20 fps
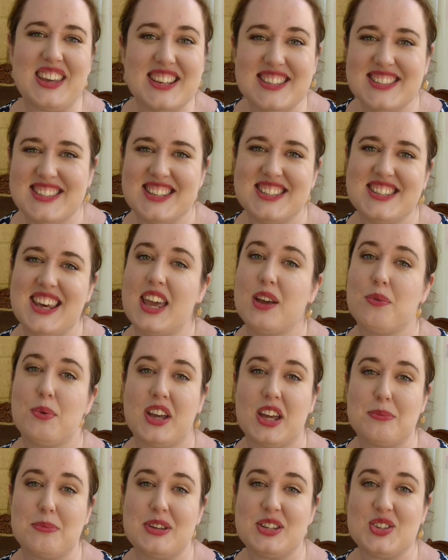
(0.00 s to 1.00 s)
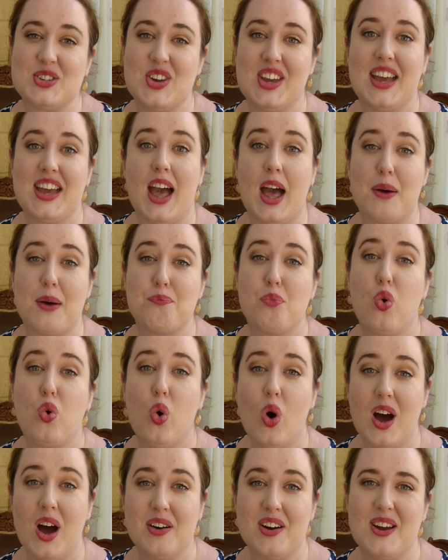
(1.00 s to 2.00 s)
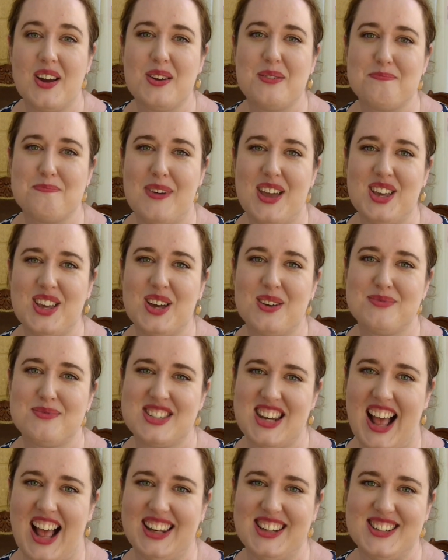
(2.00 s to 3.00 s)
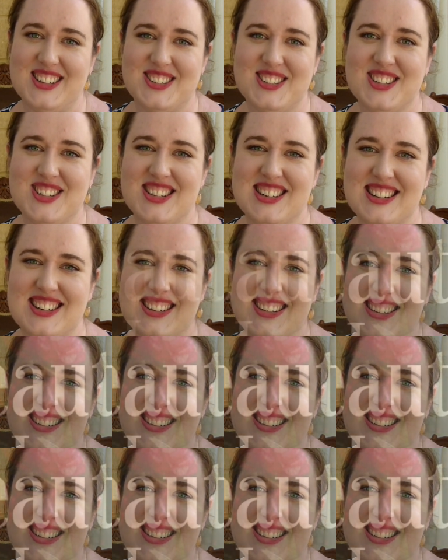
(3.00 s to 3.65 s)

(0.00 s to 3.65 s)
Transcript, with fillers: because today we're going to be doing a Poirot makeup challenge.